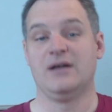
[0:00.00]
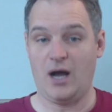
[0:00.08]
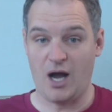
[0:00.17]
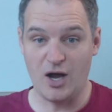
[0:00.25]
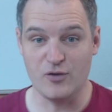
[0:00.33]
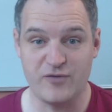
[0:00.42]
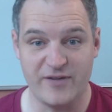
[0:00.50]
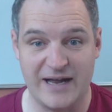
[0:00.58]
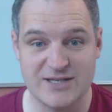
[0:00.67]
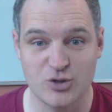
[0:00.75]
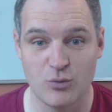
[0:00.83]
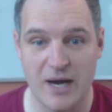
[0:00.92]
Hopefully
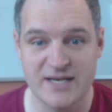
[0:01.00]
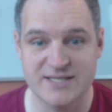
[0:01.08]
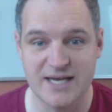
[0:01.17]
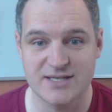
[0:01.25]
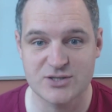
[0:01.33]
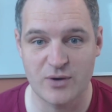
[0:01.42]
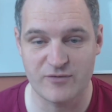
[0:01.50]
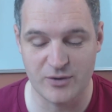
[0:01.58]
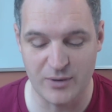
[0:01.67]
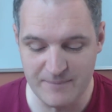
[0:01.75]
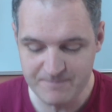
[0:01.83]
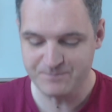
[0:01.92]
that's all made sense to
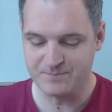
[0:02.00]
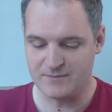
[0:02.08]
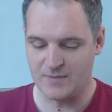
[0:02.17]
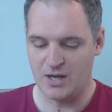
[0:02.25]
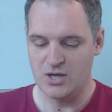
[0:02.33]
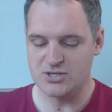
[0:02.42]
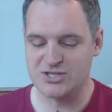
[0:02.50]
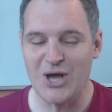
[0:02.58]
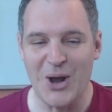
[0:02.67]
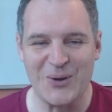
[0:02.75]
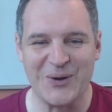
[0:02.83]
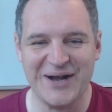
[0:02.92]
everyone.
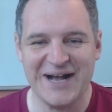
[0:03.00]
So